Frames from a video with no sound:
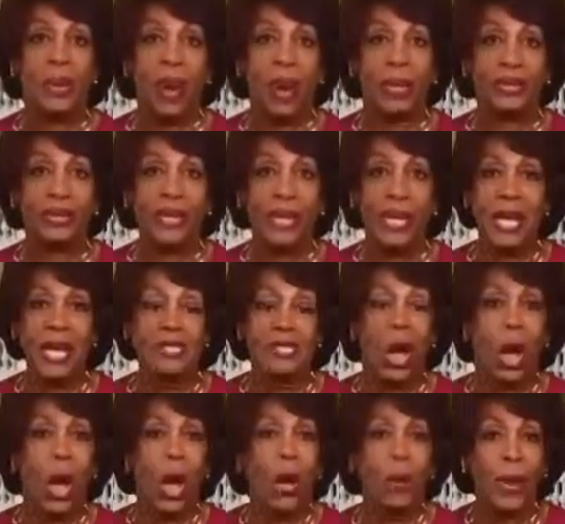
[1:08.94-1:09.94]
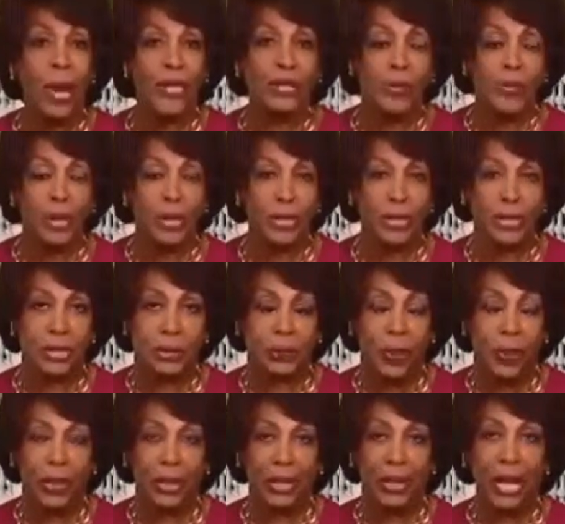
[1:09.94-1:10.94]
Mr. McCarthy has always been a
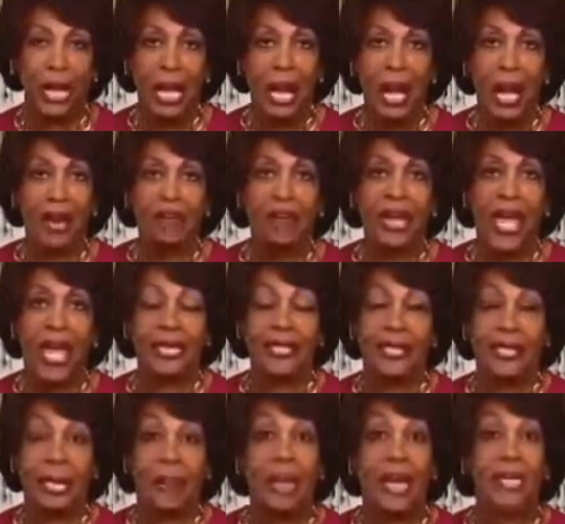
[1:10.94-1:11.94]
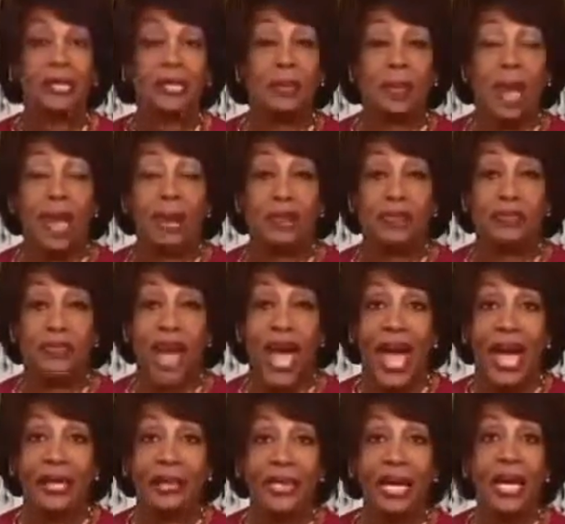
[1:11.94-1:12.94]
supporter of EXIM. As a matter of
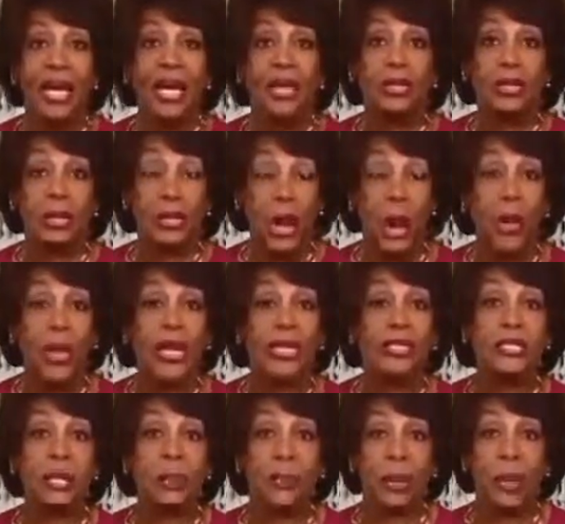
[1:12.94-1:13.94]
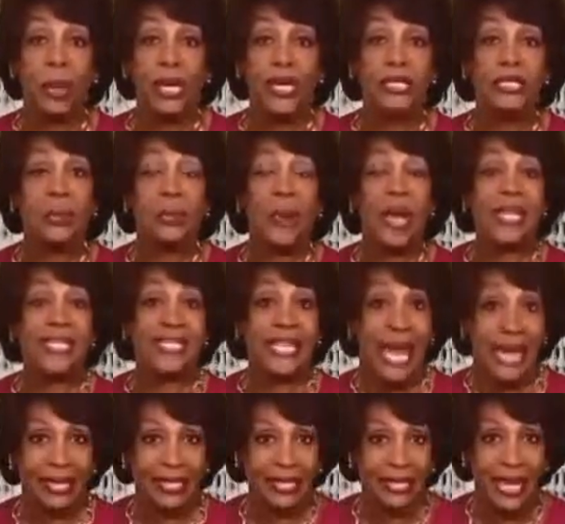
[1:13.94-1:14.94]
fact, you know, he supported
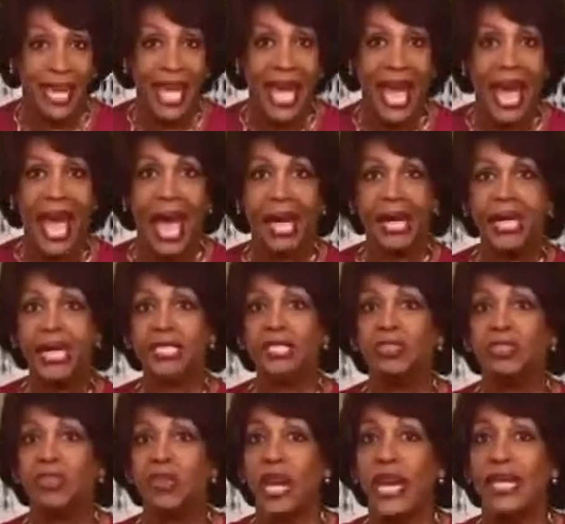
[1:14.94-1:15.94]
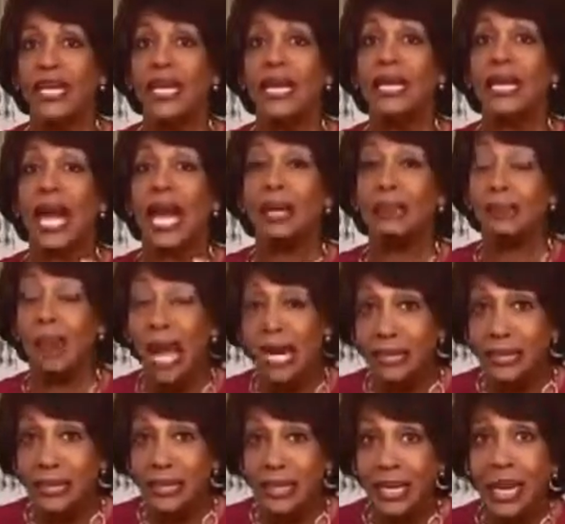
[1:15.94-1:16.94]
SpaceX. His friend Elon
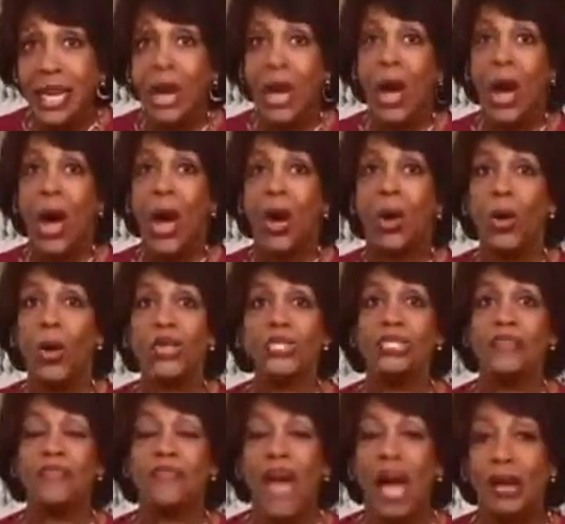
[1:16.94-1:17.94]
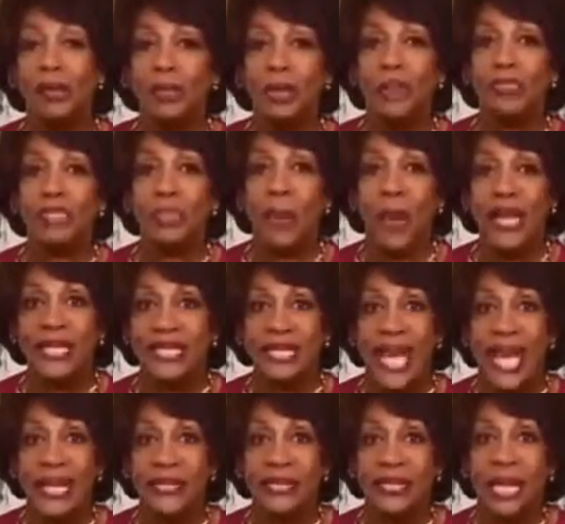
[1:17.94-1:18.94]
Musk, who is the founder of
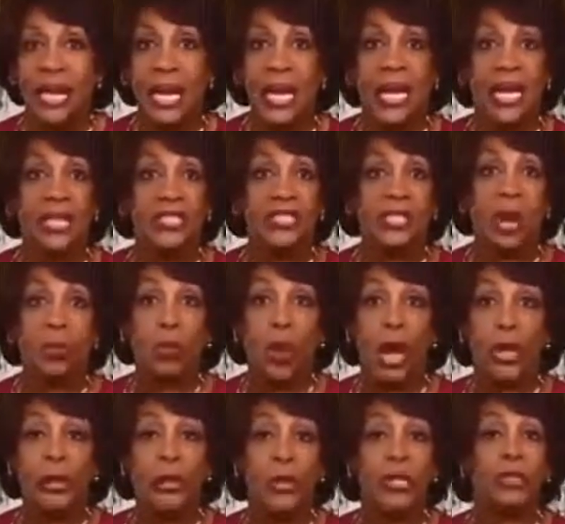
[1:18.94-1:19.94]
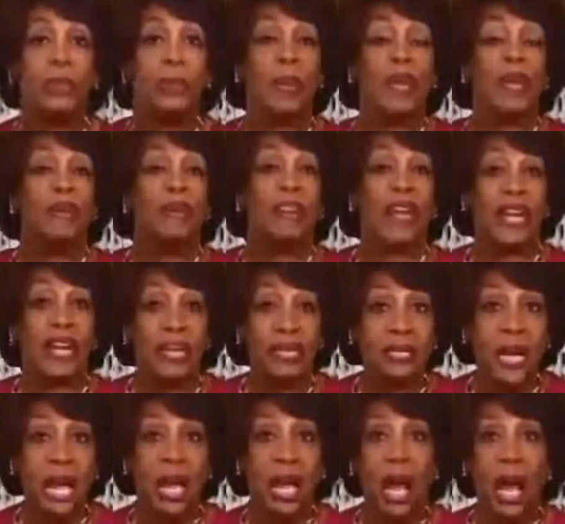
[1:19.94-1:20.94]
SpaceX, is someone who has benefited